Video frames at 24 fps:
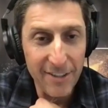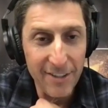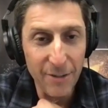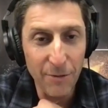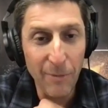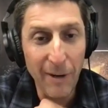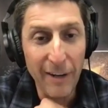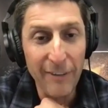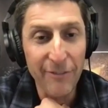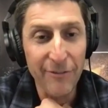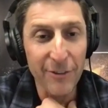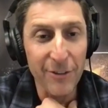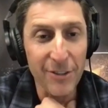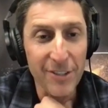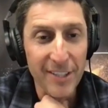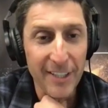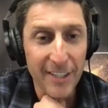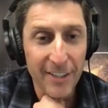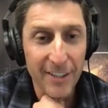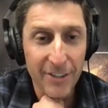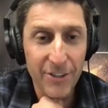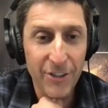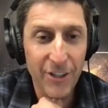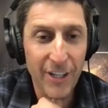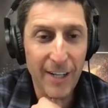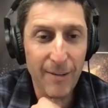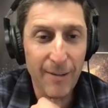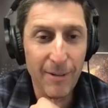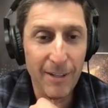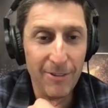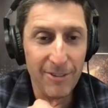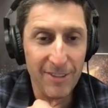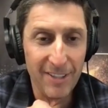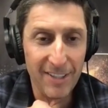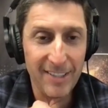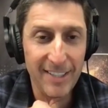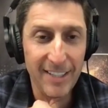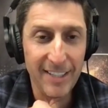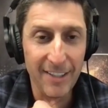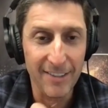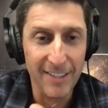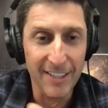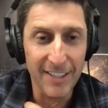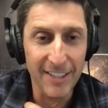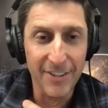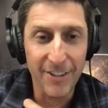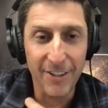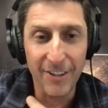So my first sales job, I was a
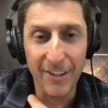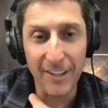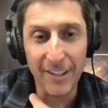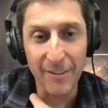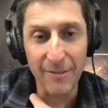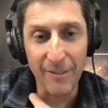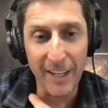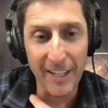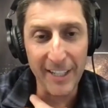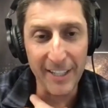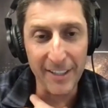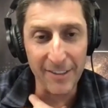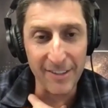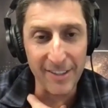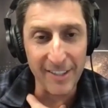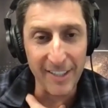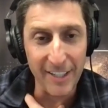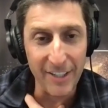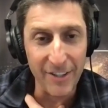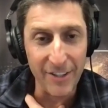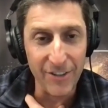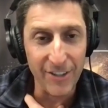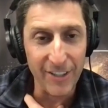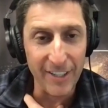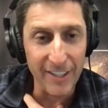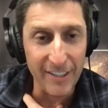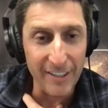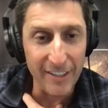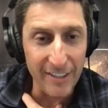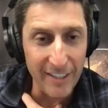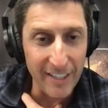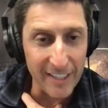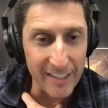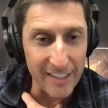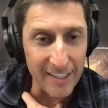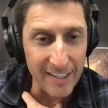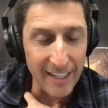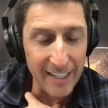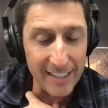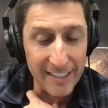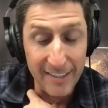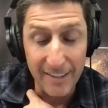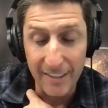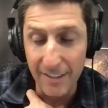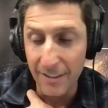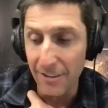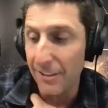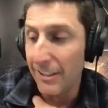sales intern at a radio station in
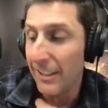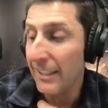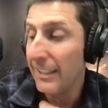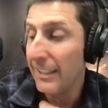Scottsdale.